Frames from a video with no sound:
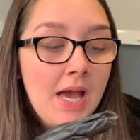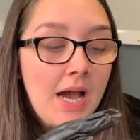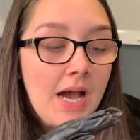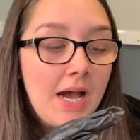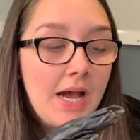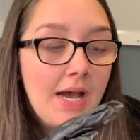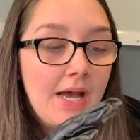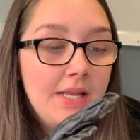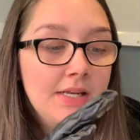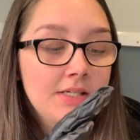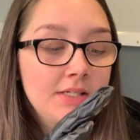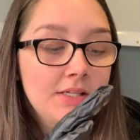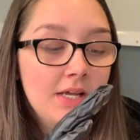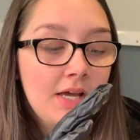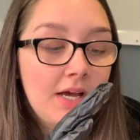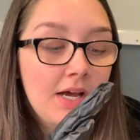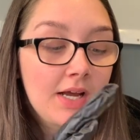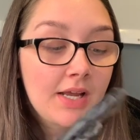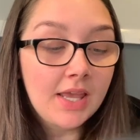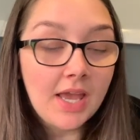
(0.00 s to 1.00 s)
And
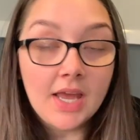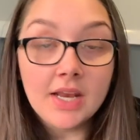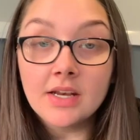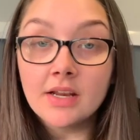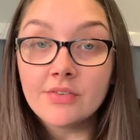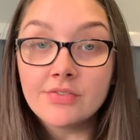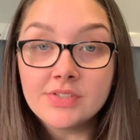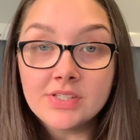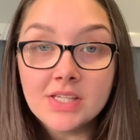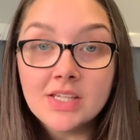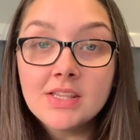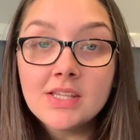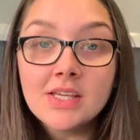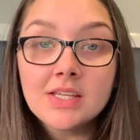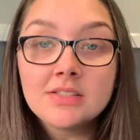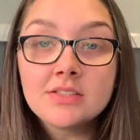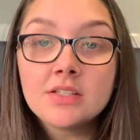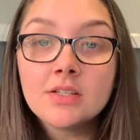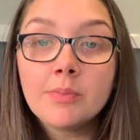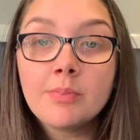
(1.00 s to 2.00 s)
again, I've seen this